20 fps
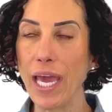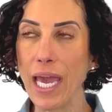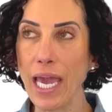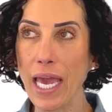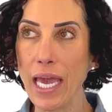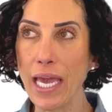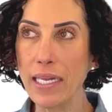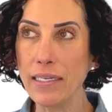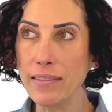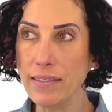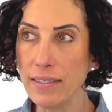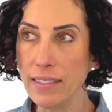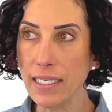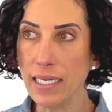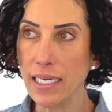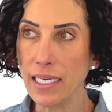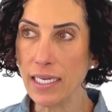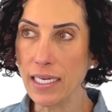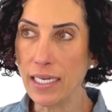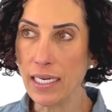and
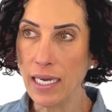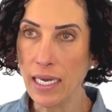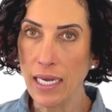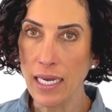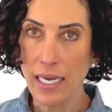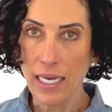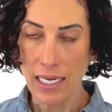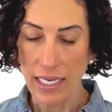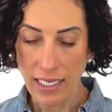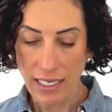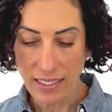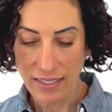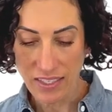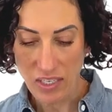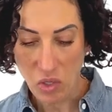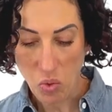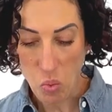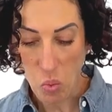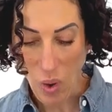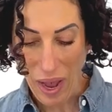see, is
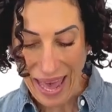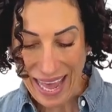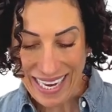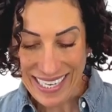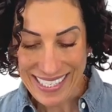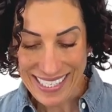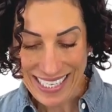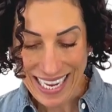it wet